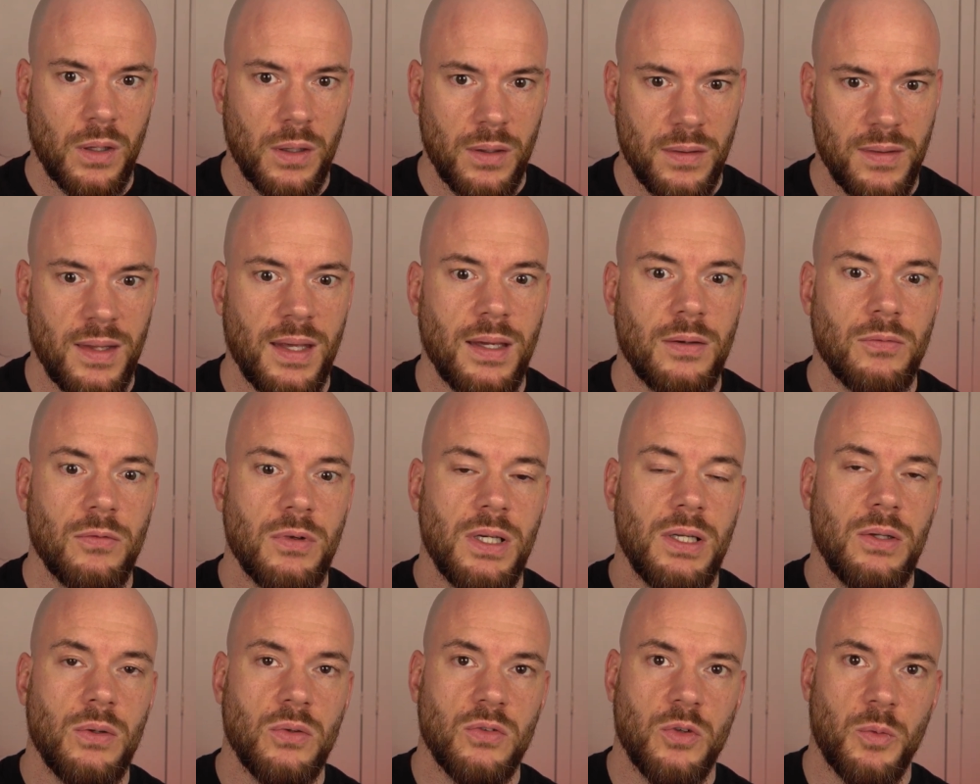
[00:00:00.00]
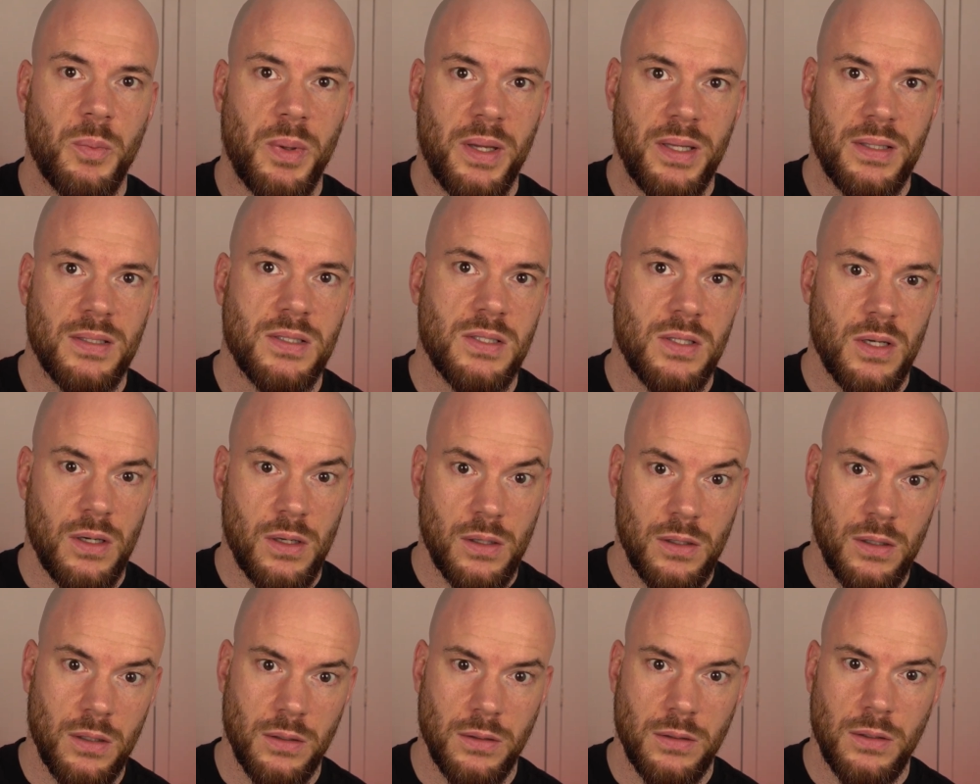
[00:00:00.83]
That really all depends
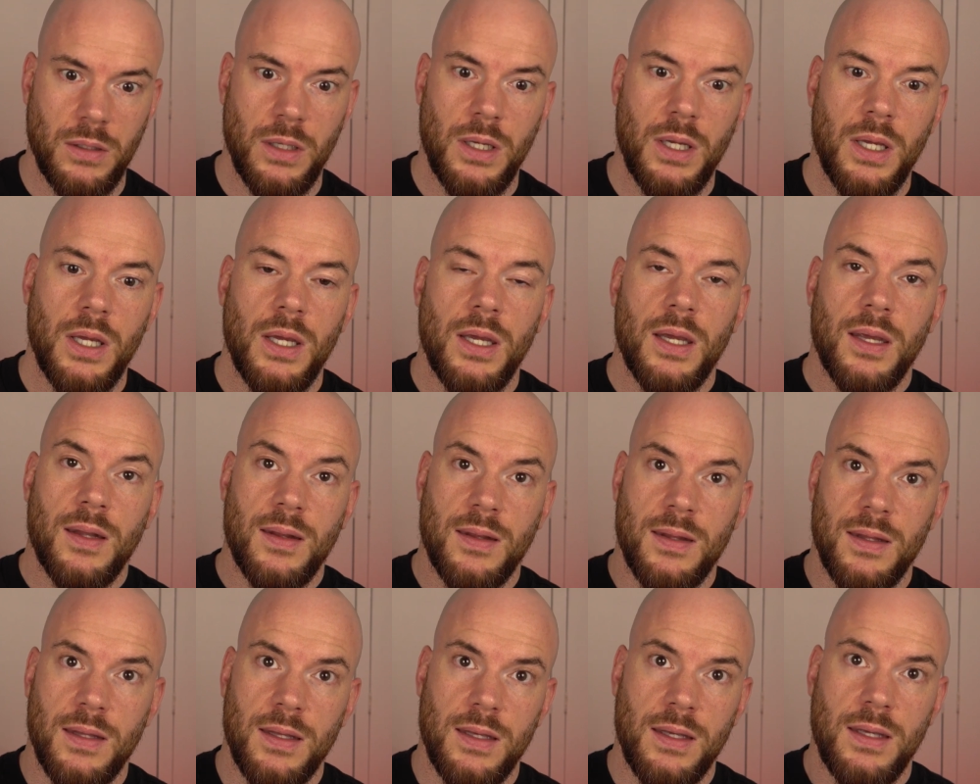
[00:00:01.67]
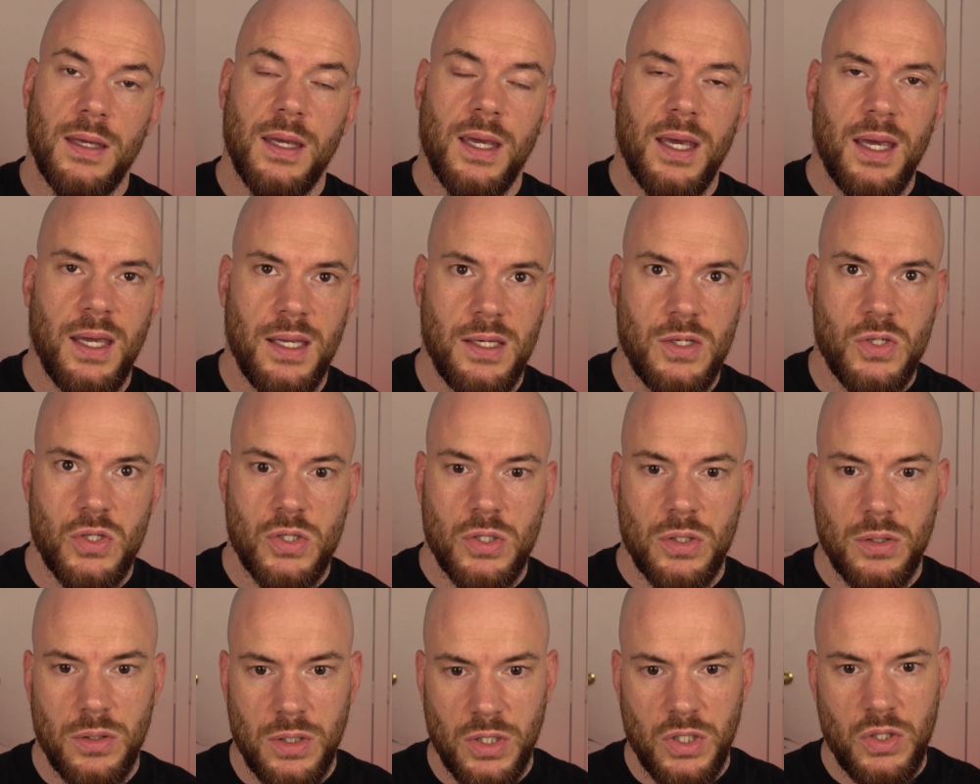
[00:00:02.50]
on the
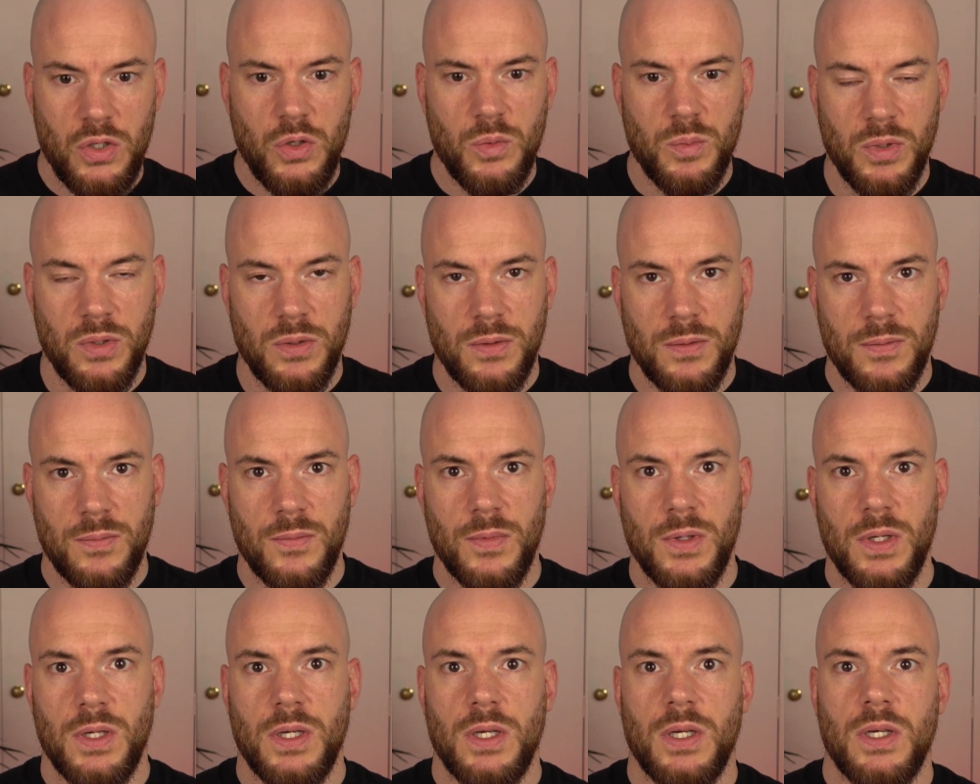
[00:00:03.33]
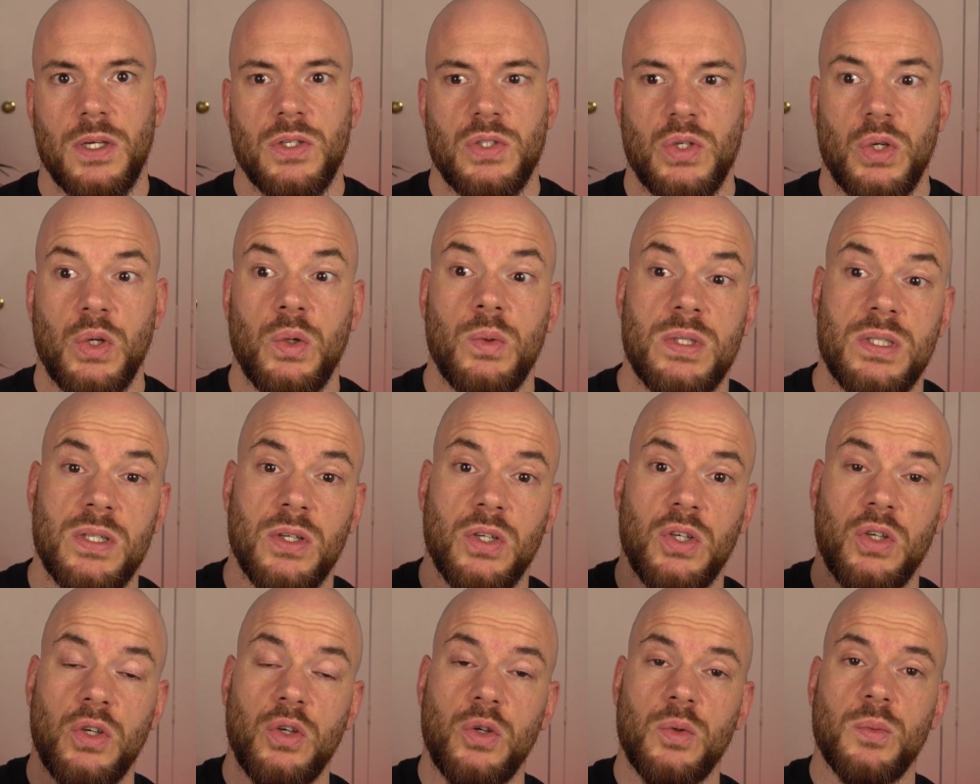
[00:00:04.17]
H, the human. So who is the
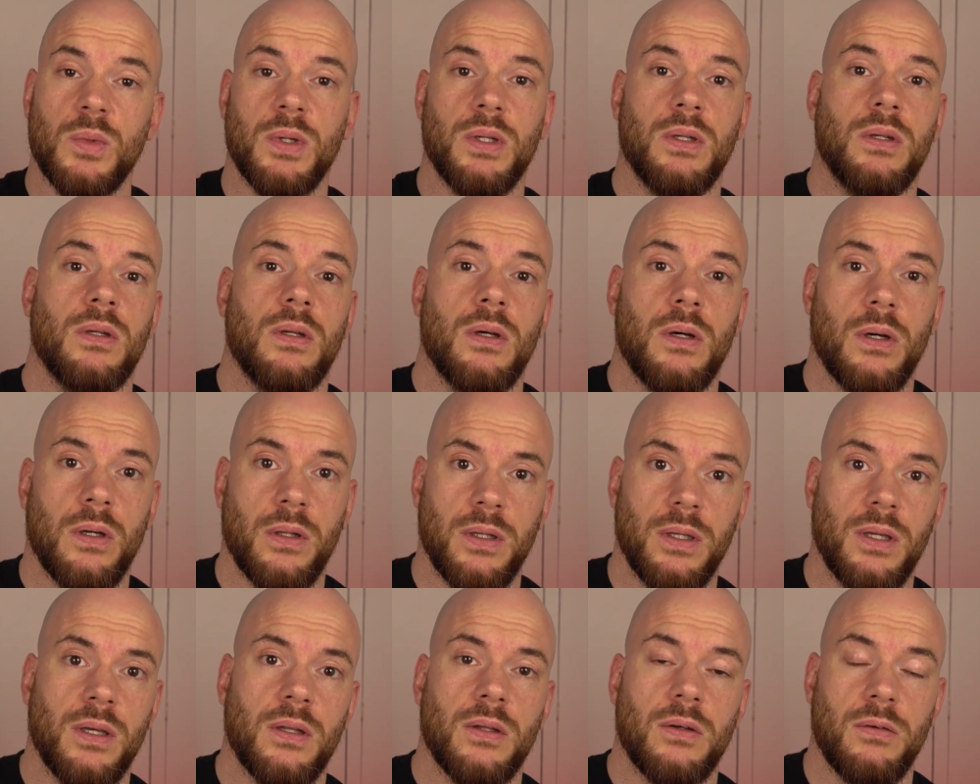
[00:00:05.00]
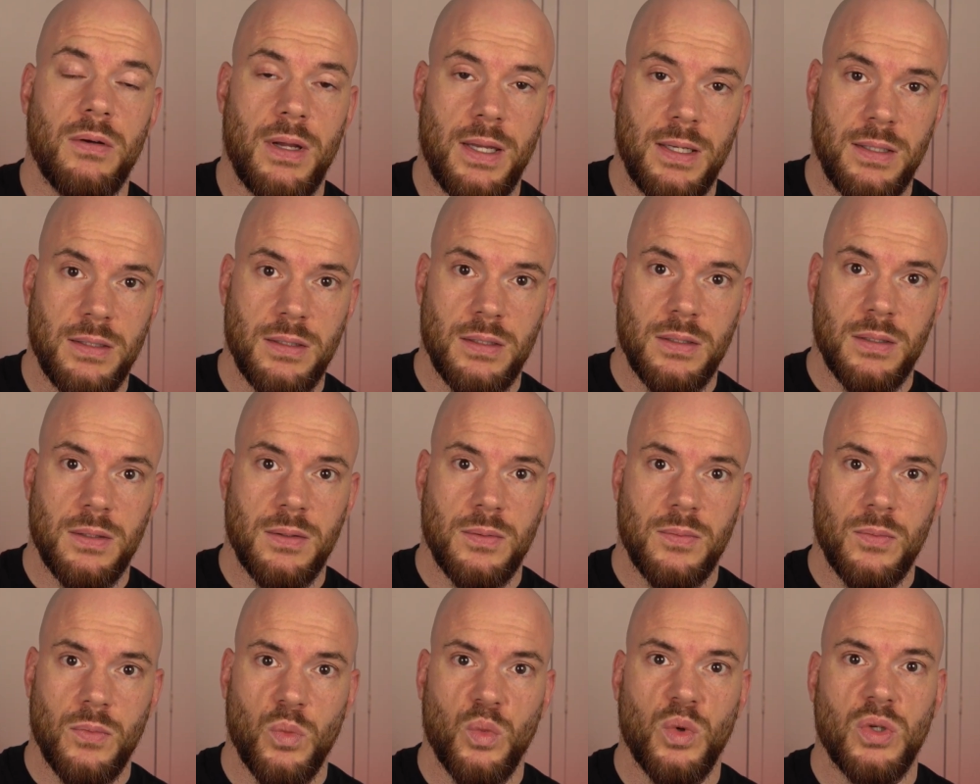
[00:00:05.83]
human on the other end
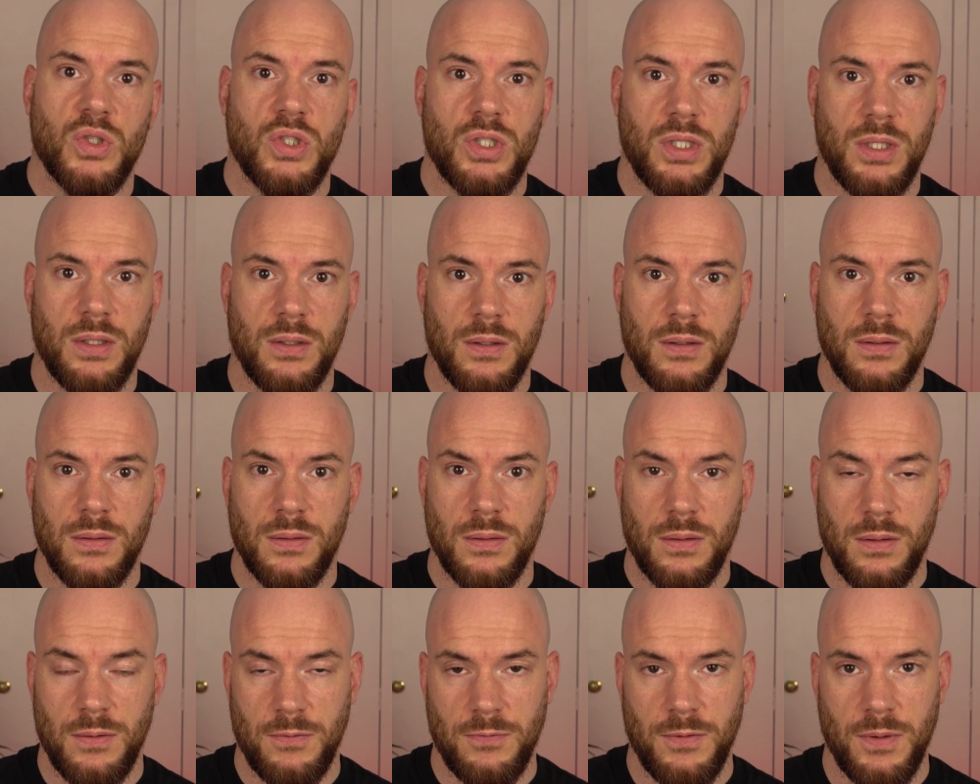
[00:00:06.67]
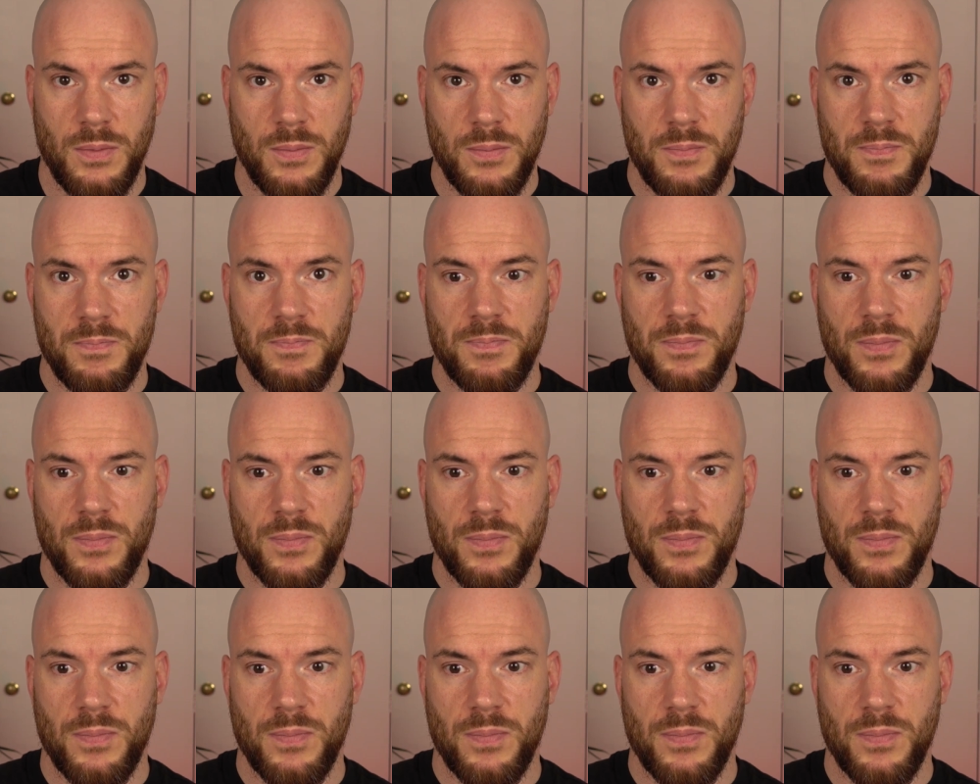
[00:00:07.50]
watching the film?